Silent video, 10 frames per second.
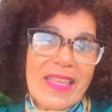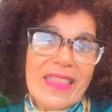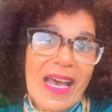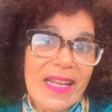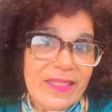
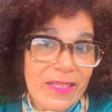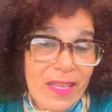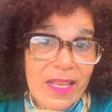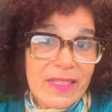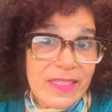that
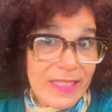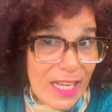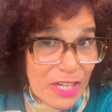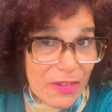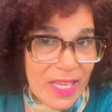
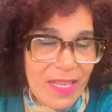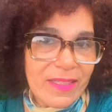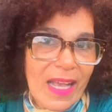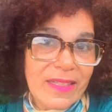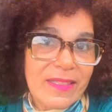celery
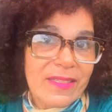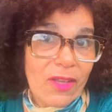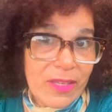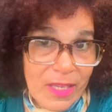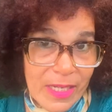is a
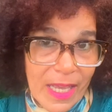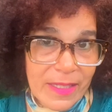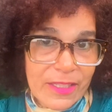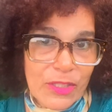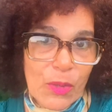
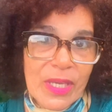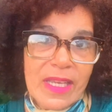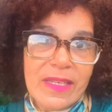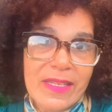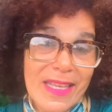succulent, so
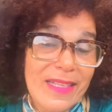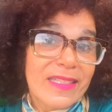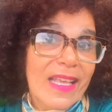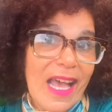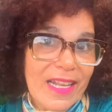it
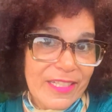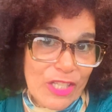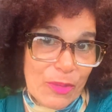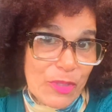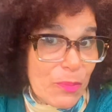needs
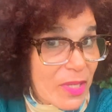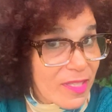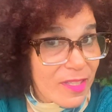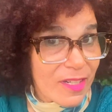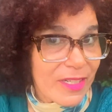calcium to be
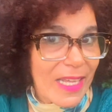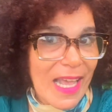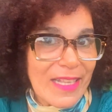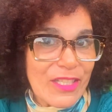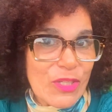sturdy
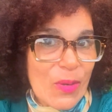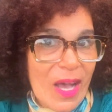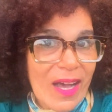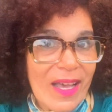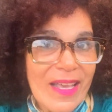and
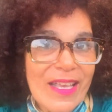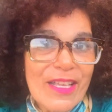strong.